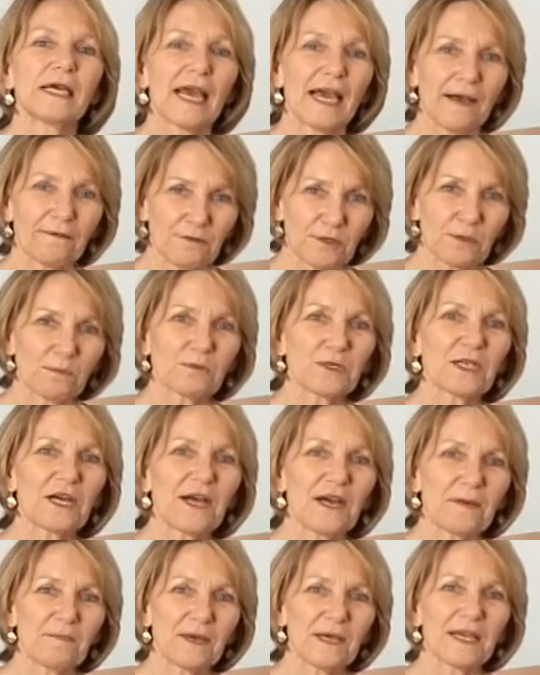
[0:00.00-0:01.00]
have some
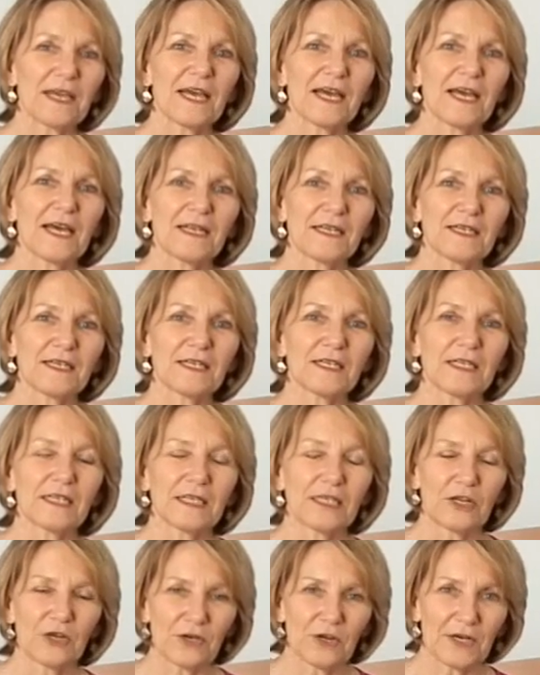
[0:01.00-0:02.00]
time again
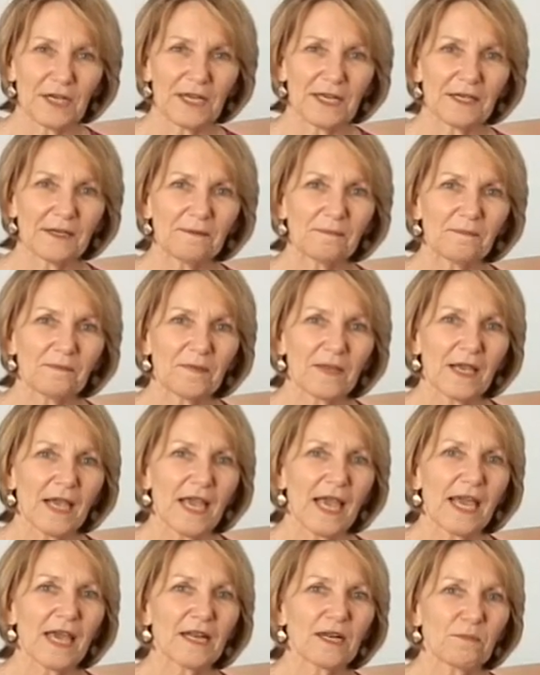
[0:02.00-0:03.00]
learning
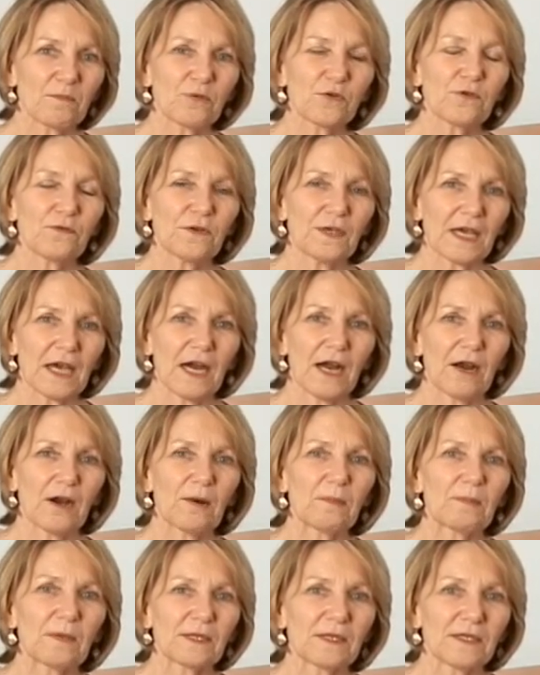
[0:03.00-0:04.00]
and improving
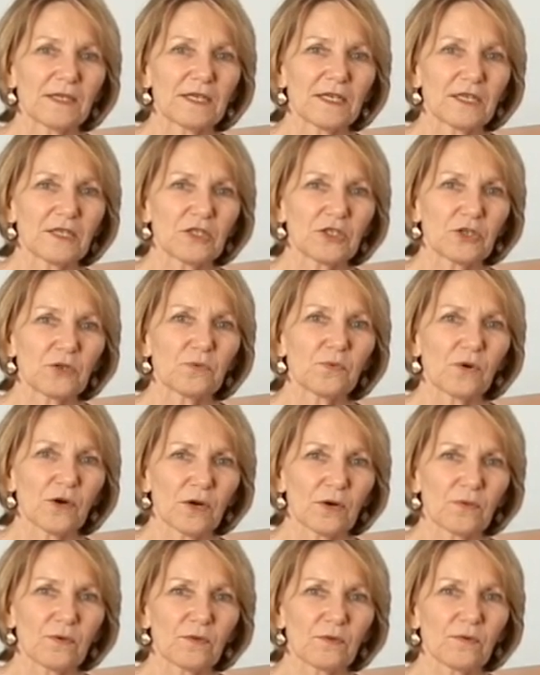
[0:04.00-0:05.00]
our ability to
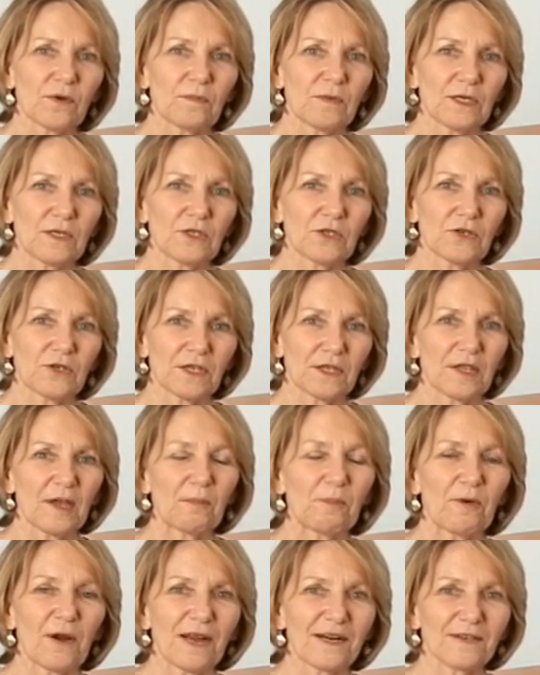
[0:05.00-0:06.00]
work with women during
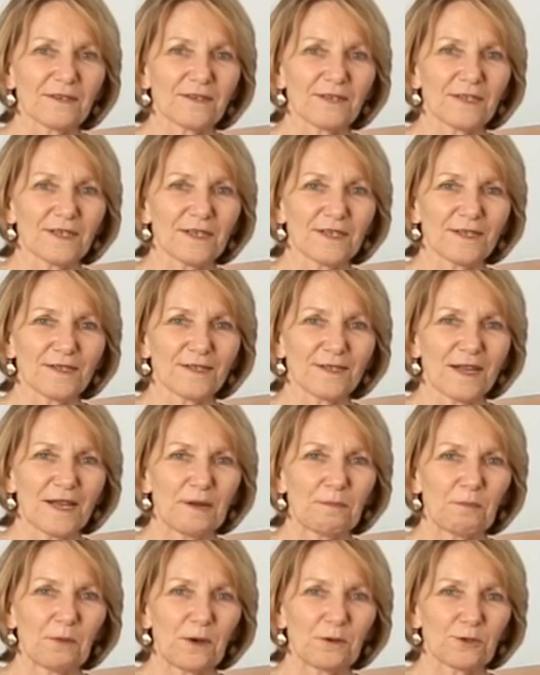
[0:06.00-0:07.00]
their pregnancies
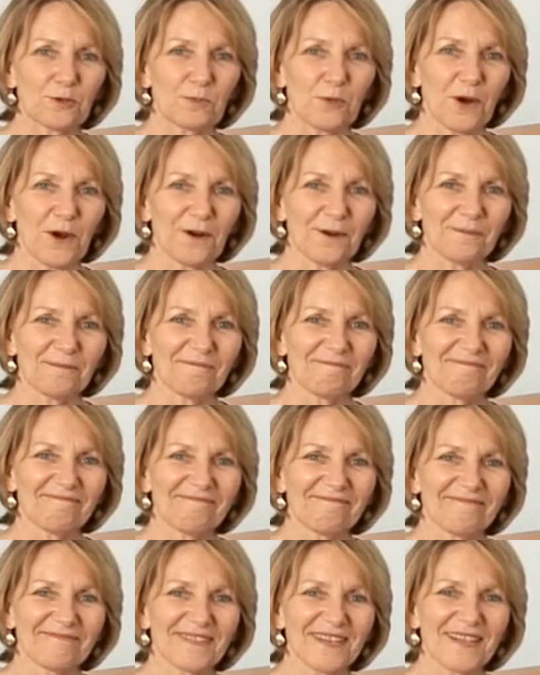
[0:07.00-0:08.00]
and postpartum.
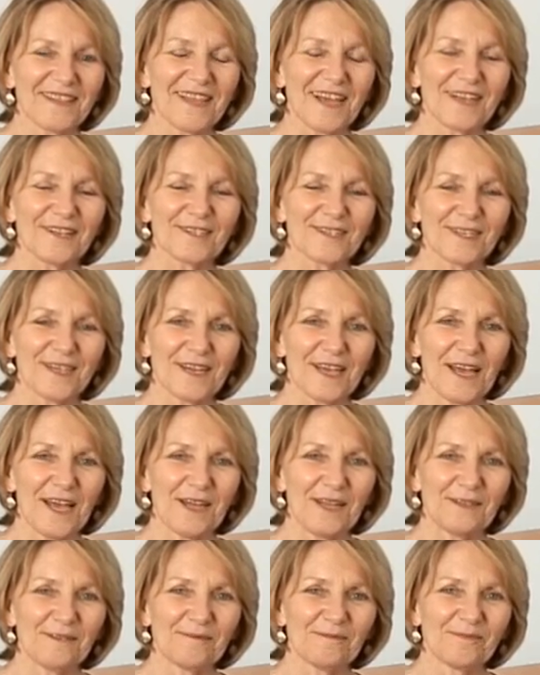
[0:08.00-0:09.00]
Thanks
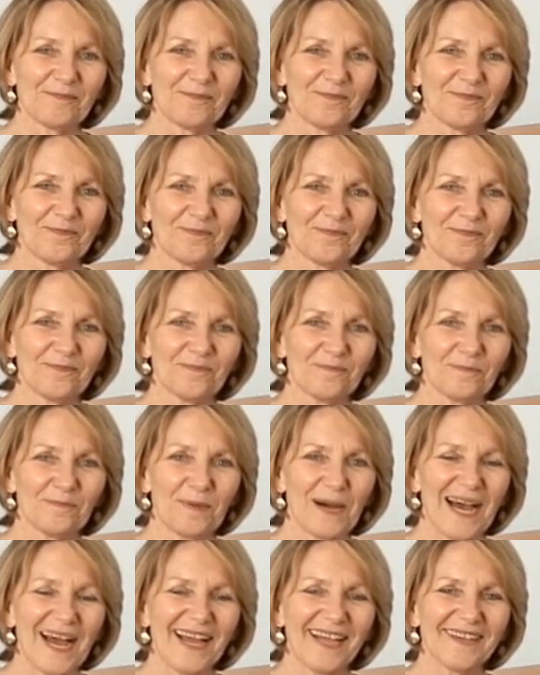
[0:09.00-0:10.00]
again.
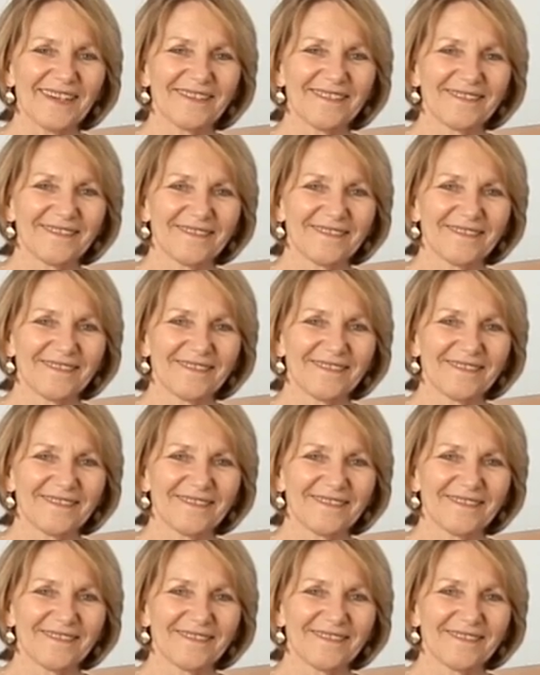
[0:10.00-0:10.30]
Bye.